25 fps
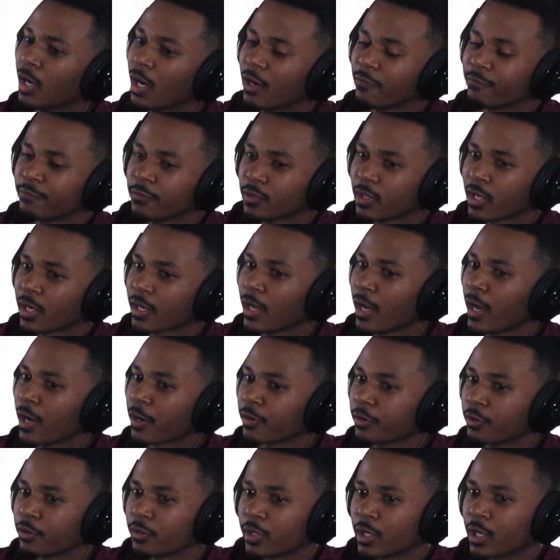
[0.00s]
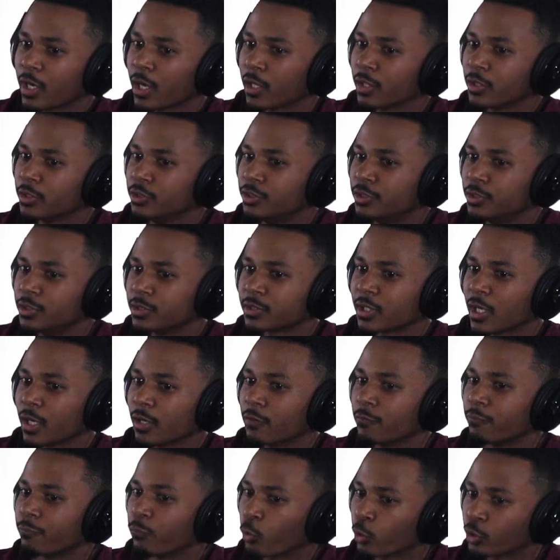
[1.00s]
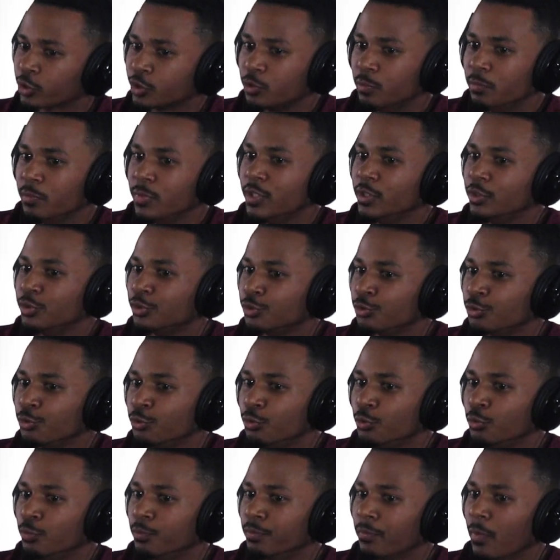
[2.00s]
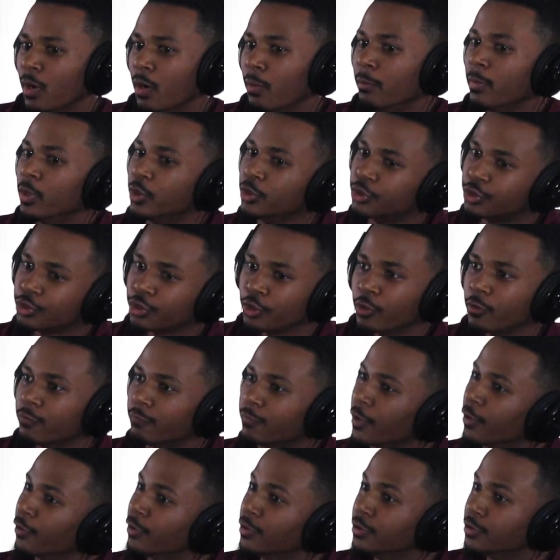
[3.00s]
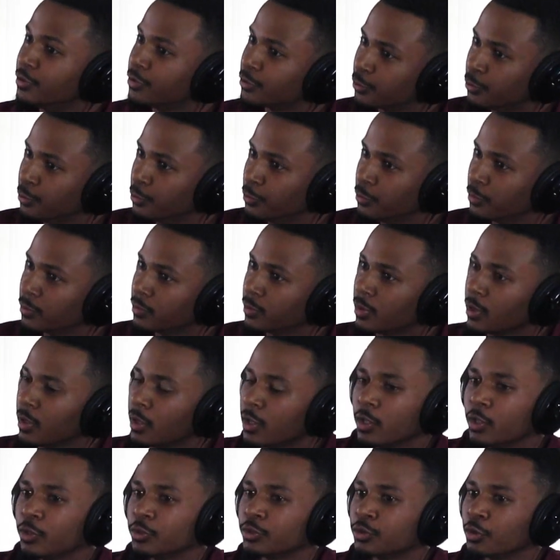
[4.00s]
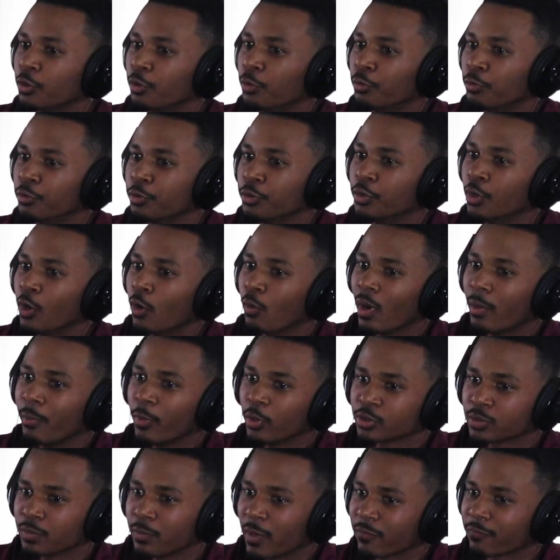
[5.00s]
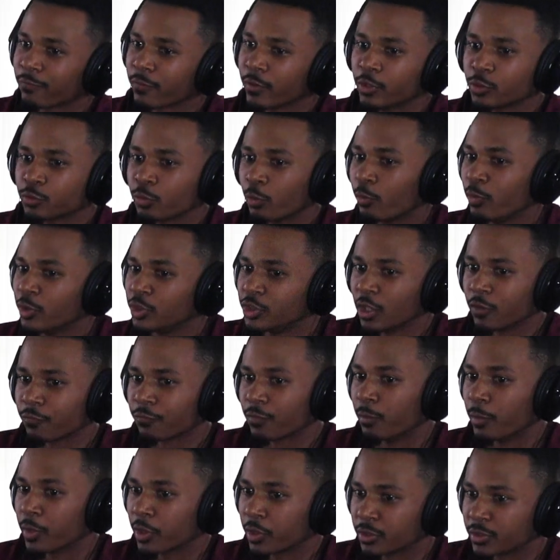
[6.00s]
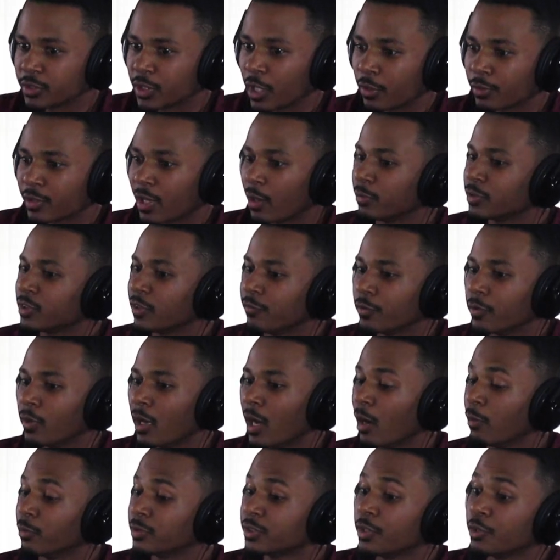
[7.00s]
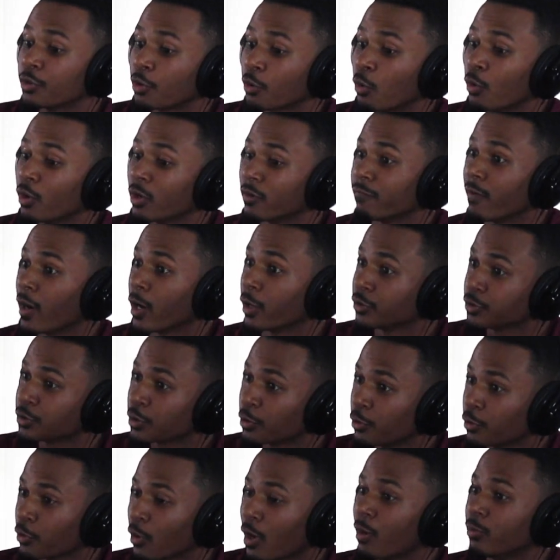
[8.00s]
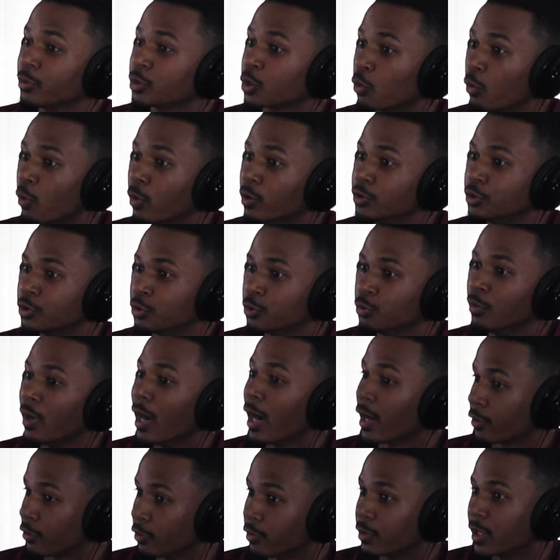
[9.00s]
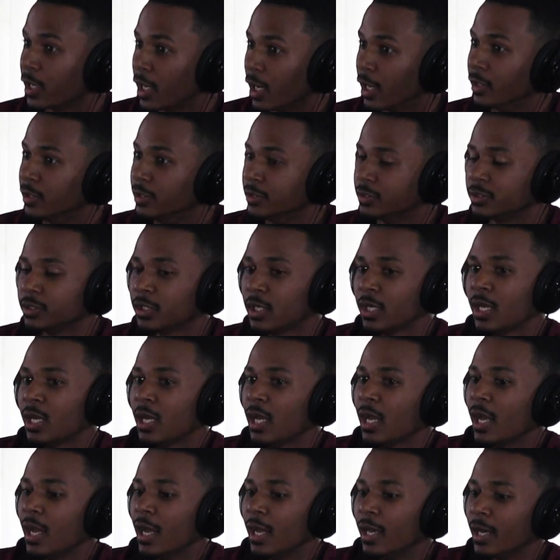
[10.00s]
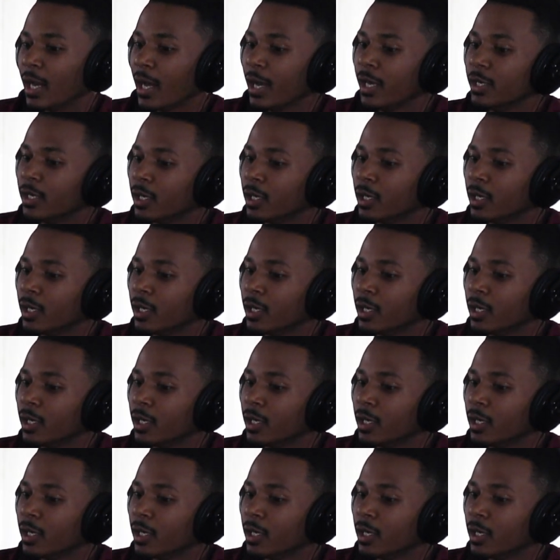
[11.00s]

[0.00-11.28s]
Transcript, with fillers: I felt like Akron Early College just kind of forced me to mature very soon. Hmm. So you know, while most of my friends, when we jumped from Miller South, I was either I was either going to Firestone or I was going to Akron Early College, mm-hmm. and I